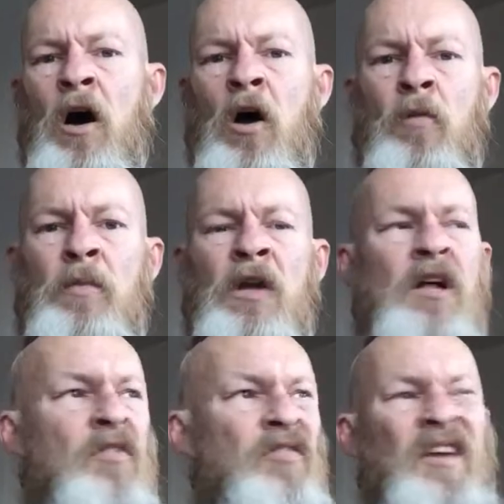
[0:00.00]
home,
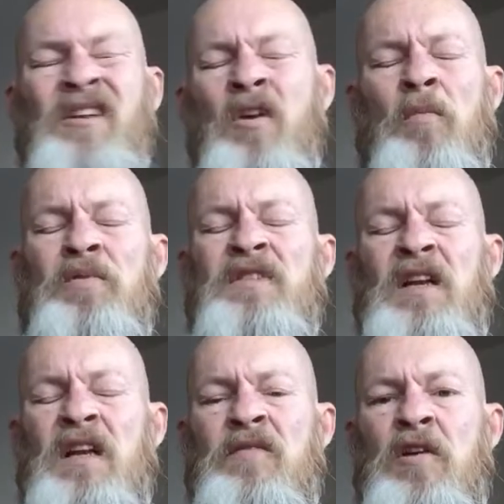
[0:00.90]
they're not
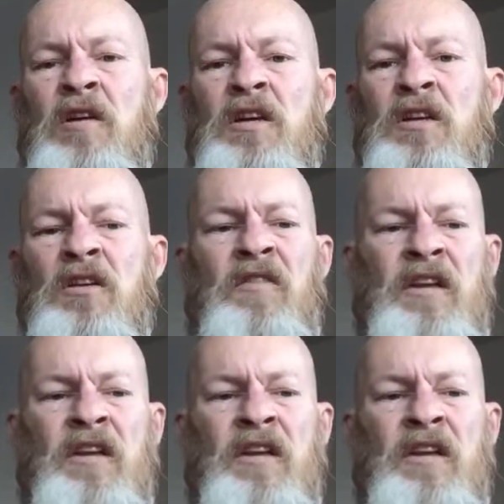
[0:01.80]
particularly very good